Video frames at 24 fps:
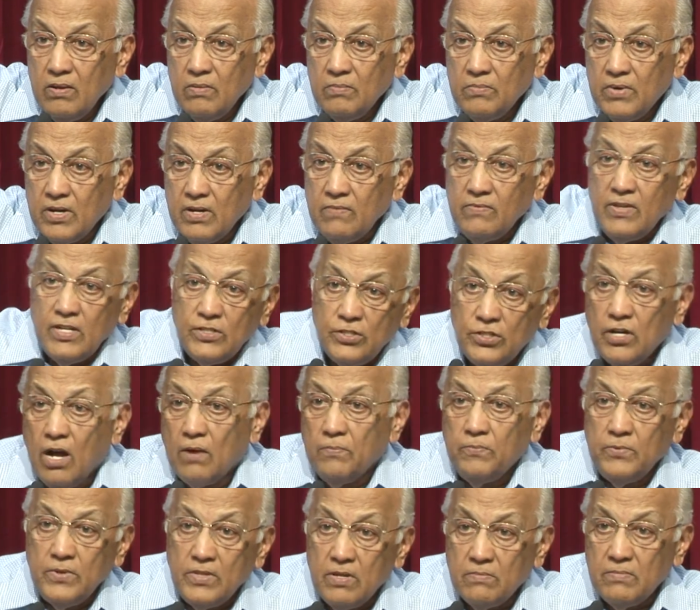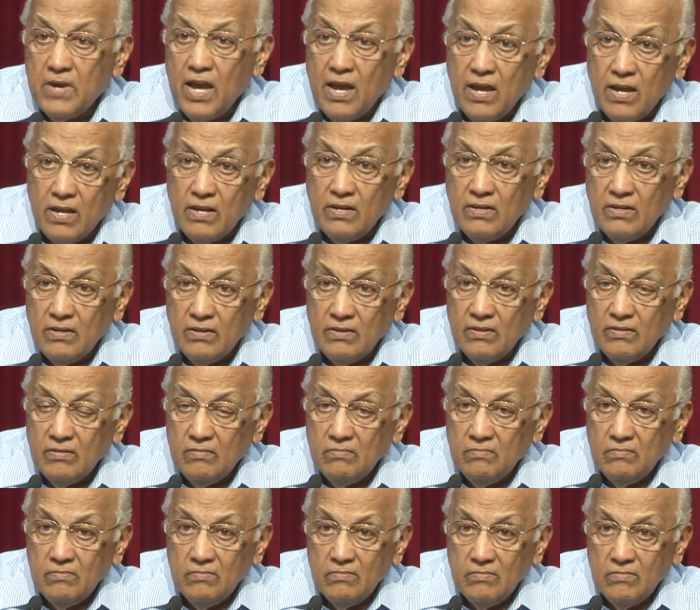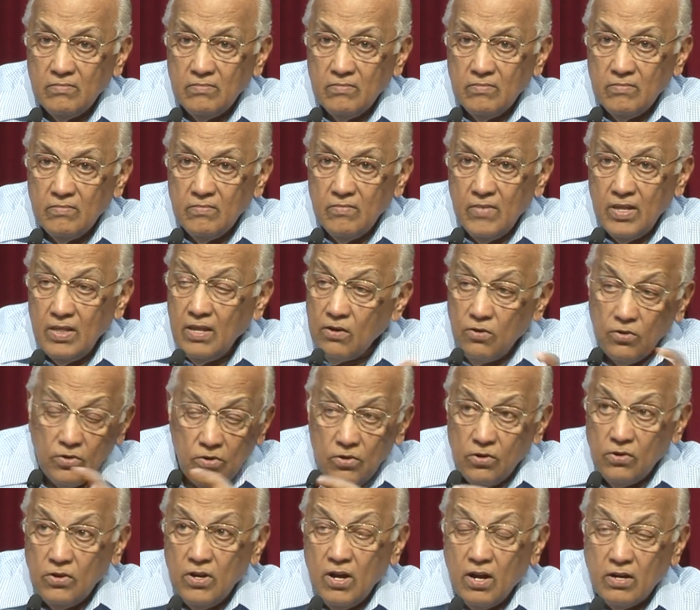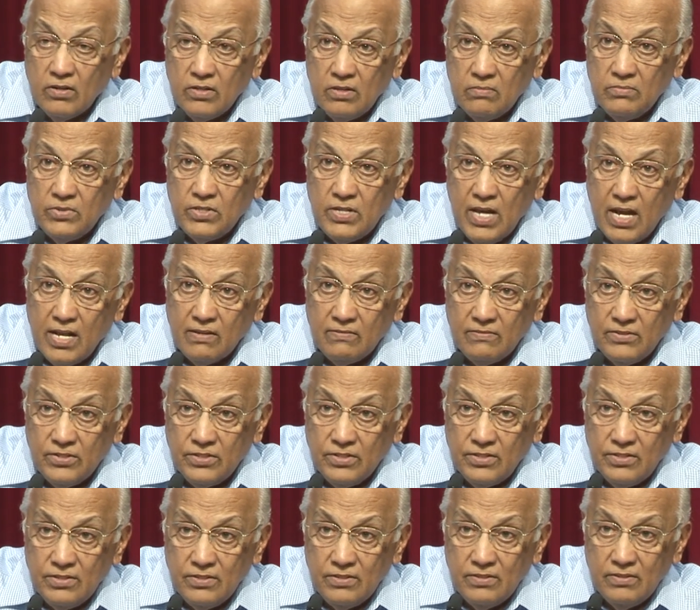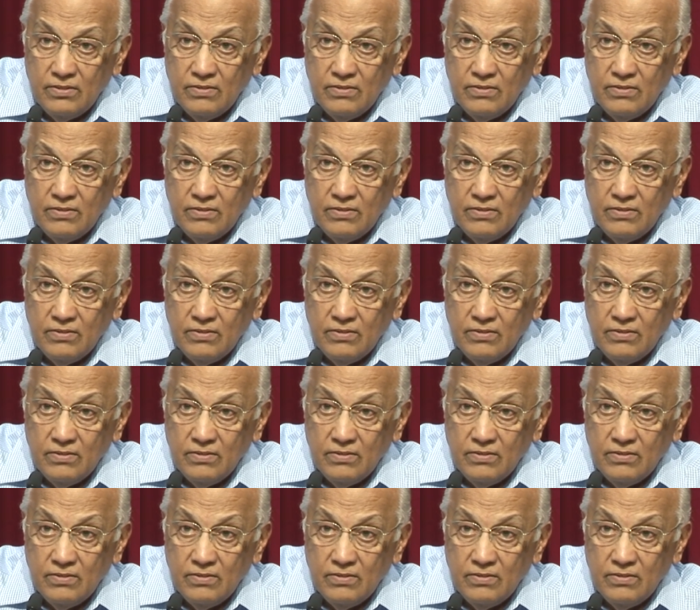But if they stop with a man, and they don't know God themselves,